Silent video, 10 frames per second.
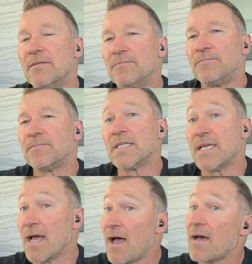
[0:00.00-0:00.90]
or did you get that
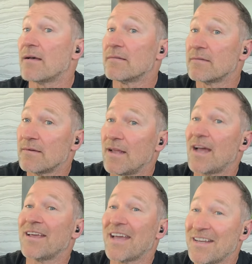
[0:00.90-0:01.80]
done after your
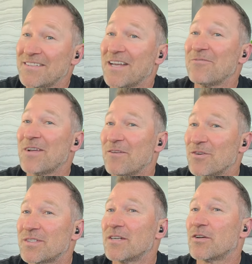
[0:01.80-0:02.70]
career? Yeah, I got
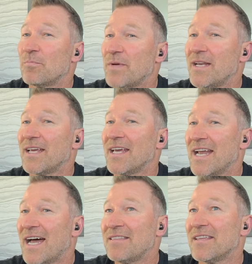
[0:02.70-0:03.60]
it done when I was still
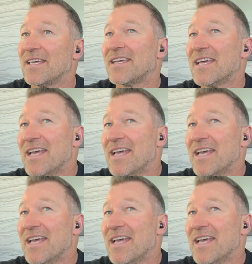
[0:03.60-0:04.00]
competing,